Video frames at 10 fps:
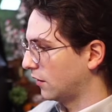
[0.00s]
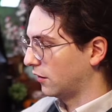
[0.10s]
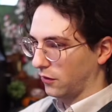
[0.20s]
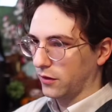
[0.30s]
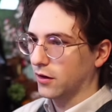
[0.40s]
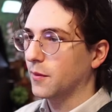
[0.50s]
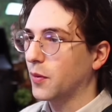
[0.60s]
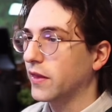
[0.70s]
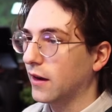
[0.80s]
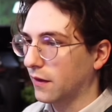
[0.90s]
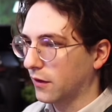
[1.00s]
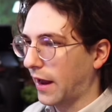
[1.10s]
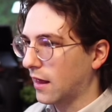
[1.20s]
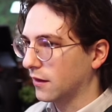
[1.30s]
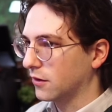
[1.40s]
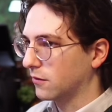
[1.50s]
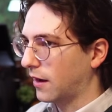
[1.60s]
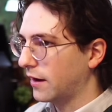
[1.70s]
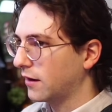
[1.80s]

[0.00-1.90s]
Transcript: you know, they're going to put that on their calendar, right?